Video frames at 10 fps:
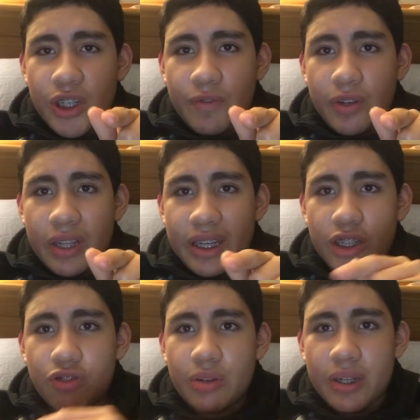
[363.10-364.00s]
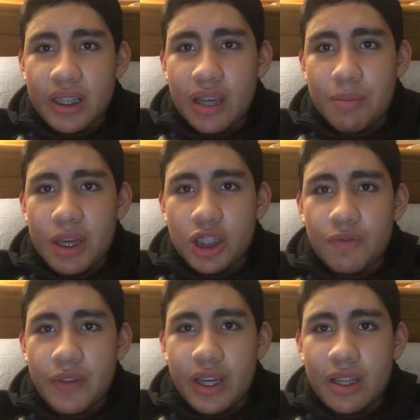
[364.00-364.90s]
if you're like a DreamWorks animation
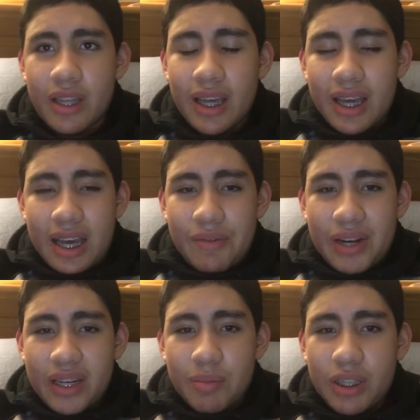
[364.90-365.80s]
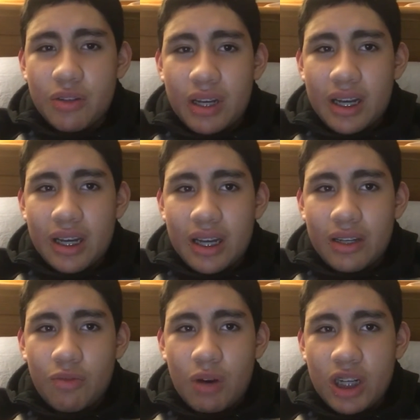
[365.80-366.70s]
fan. I recommend you uh,
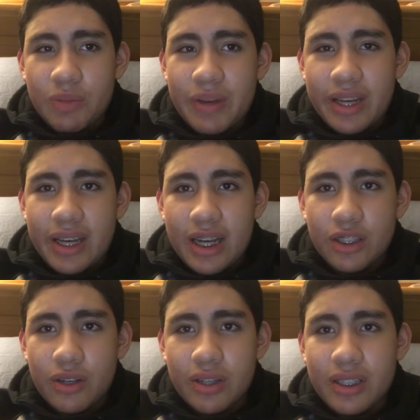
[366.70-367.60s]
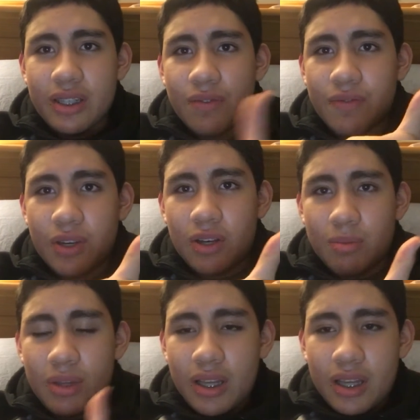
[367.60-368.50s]
you watch Madagascar. It's a good film.
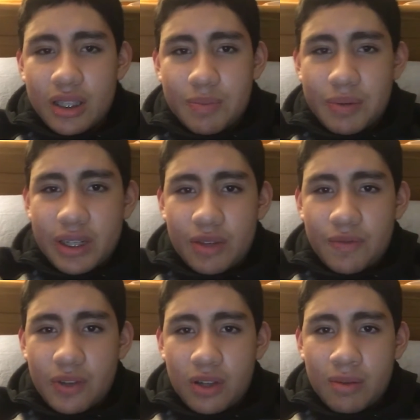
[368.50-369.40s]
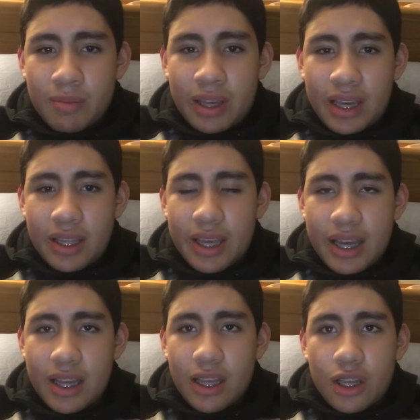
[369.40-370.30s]
It's a pretty good film, and
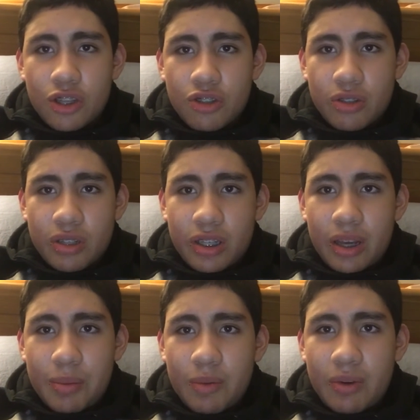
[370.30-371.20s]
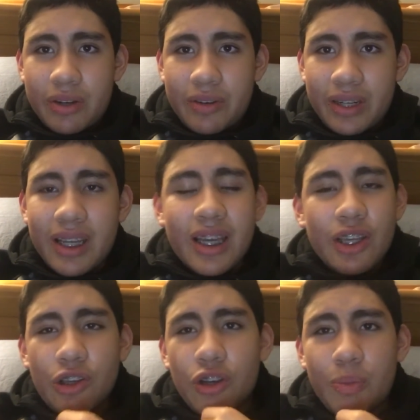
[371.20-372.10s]
yeah. So you have been wondering,
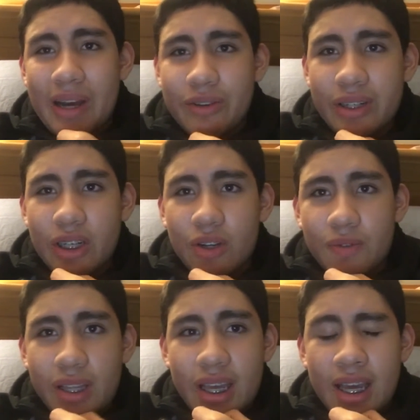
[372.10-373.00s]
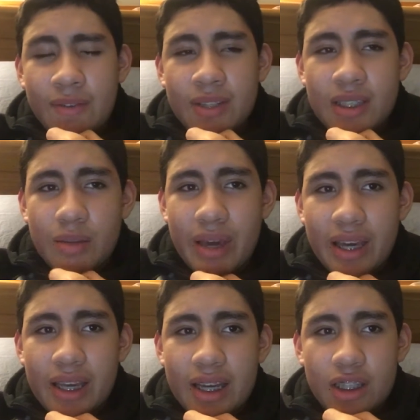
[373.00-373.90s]
Hugo Patrick Dolphin, have you seen
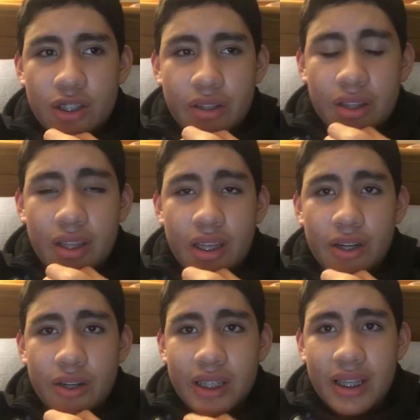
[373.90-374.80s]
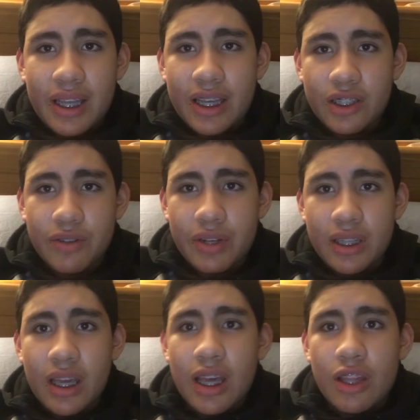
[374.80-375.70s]
Madagascar in the theaters? And the answer is
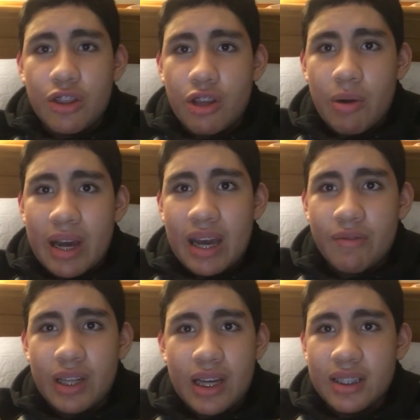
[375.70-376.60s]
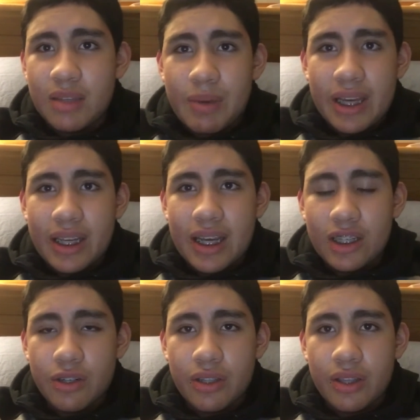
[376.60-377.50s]
no. I have not seen
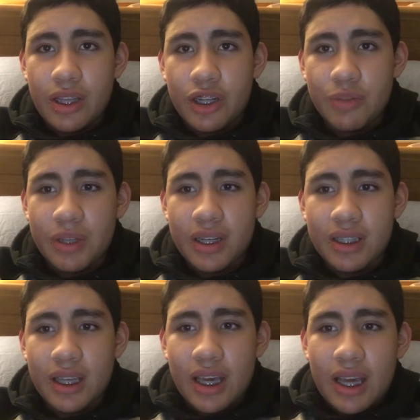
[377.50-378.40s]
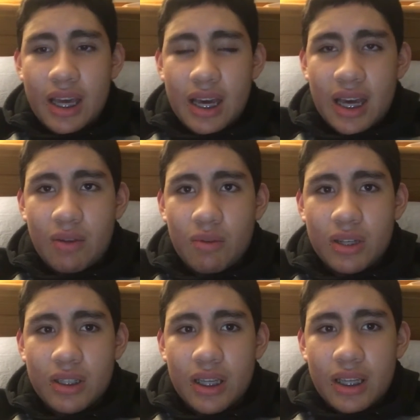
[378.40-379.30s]
Madagascar in the theaters because I
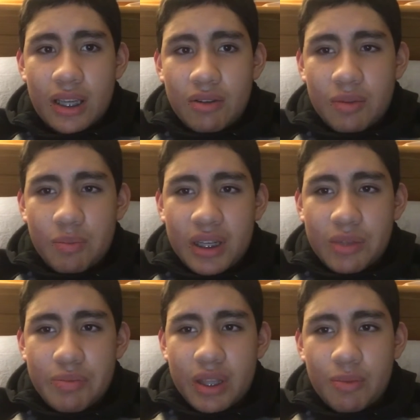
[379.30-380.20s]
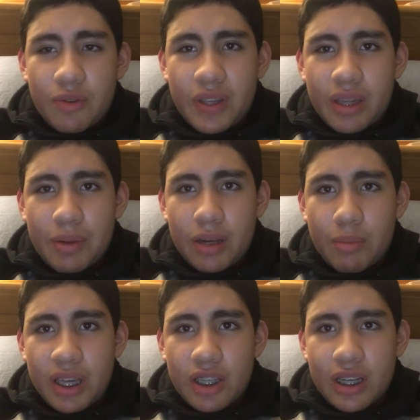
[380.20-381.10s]
was it, uh, because the movie came out in
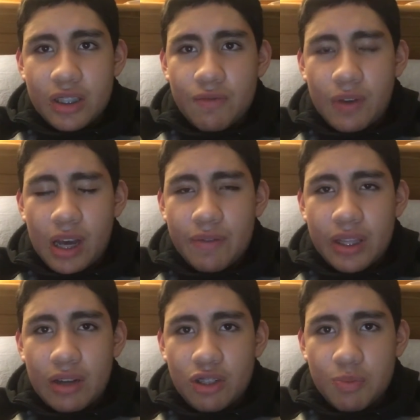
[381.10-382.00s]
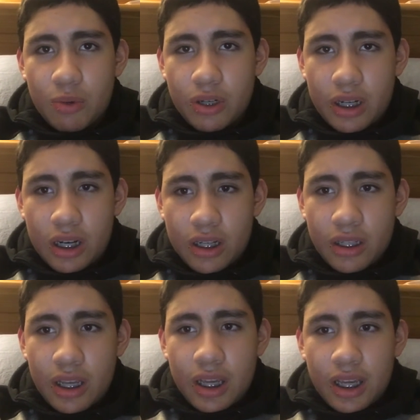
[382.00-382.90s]
May 2005, and I was born on
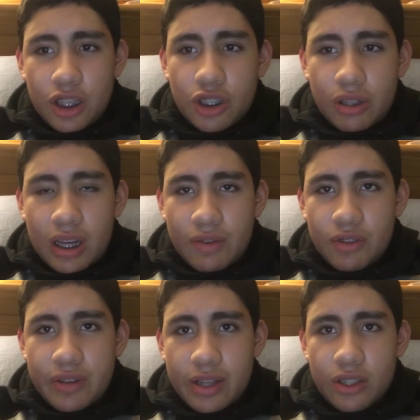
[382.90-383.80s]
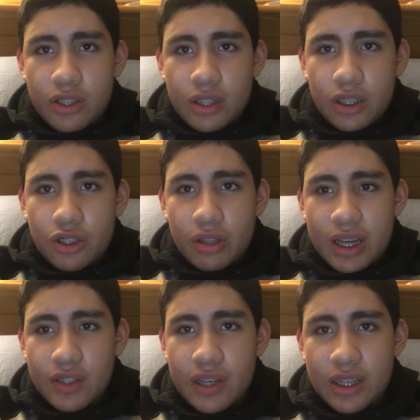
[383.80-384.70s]
in July of in July
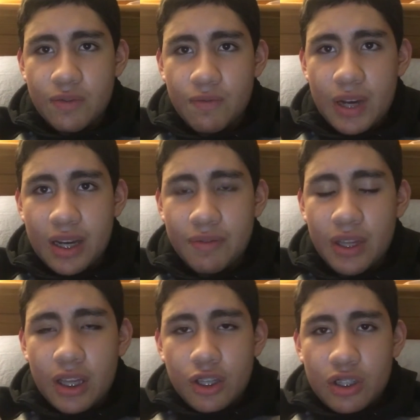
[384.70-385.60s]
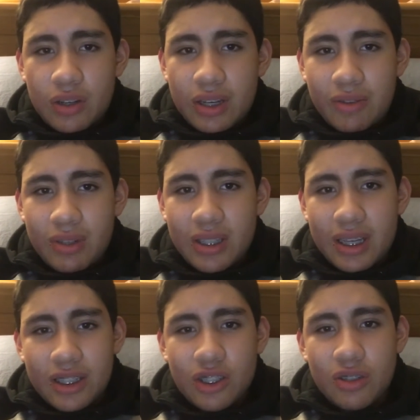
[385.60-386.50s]
2005. So it was
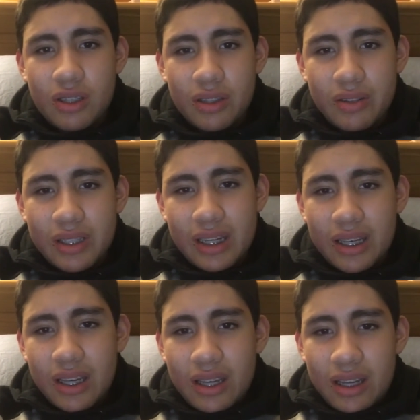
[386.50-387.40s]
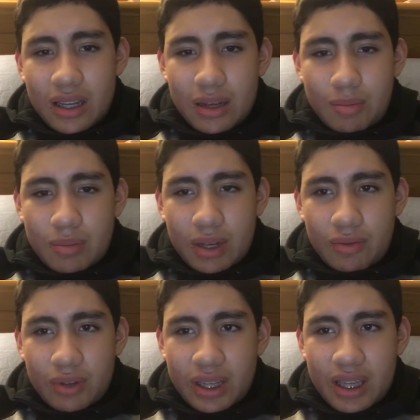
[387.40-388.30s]
like it was like um it,
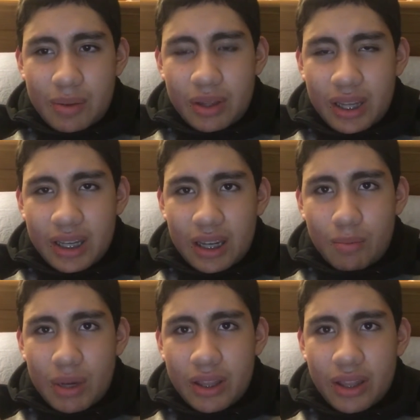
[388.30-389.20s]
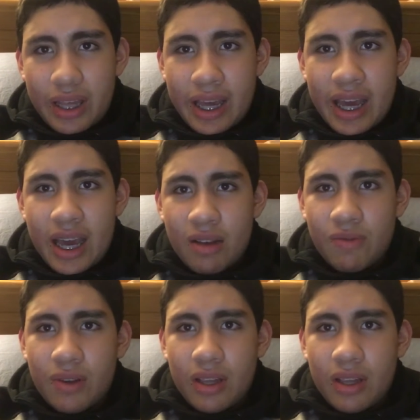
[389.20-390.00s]
it came out like a month and a half